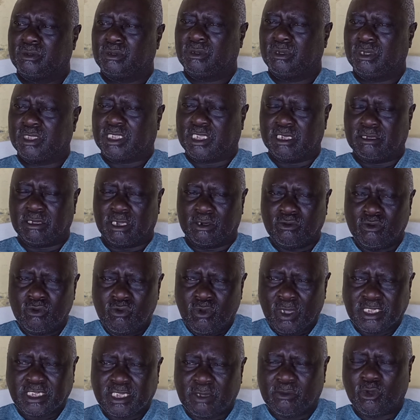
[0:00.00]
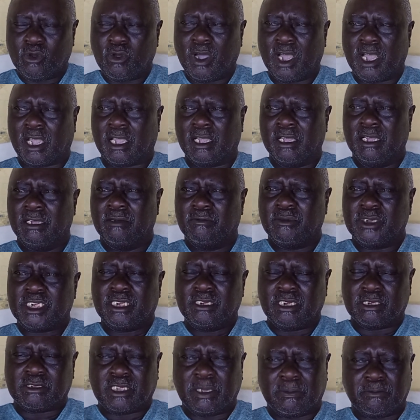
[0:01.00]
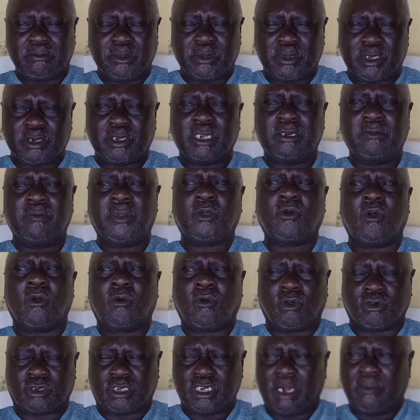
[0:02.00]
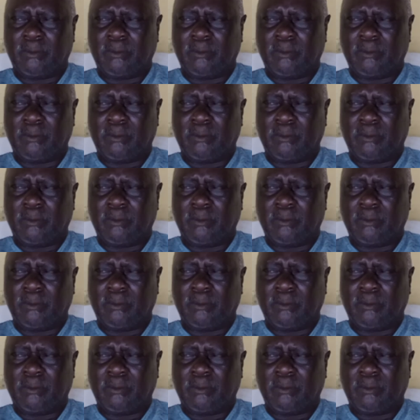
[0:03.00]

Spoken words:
But I don't want some, but didn't back up.